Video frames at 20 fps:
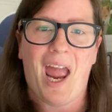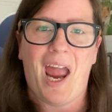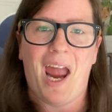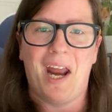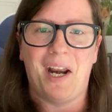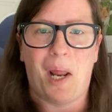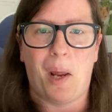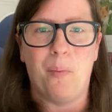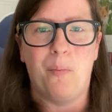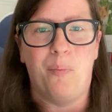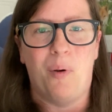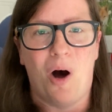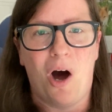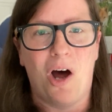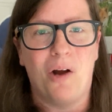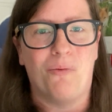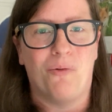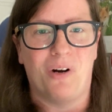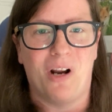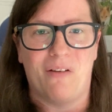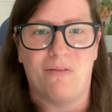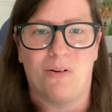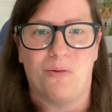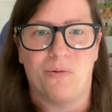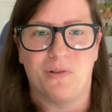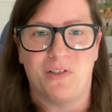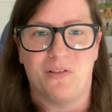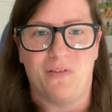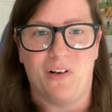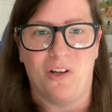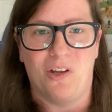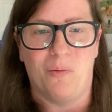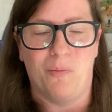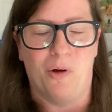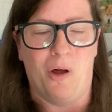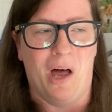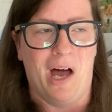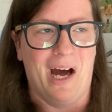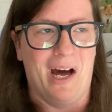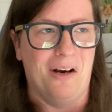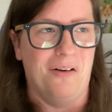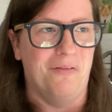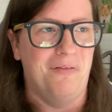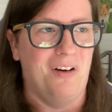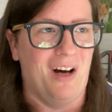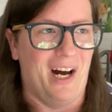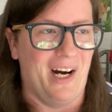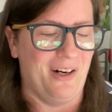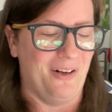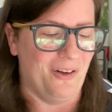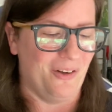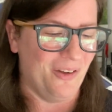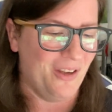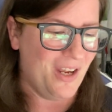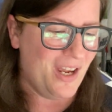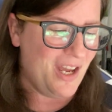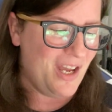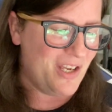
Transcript: And I bought whatever was available on vinyl.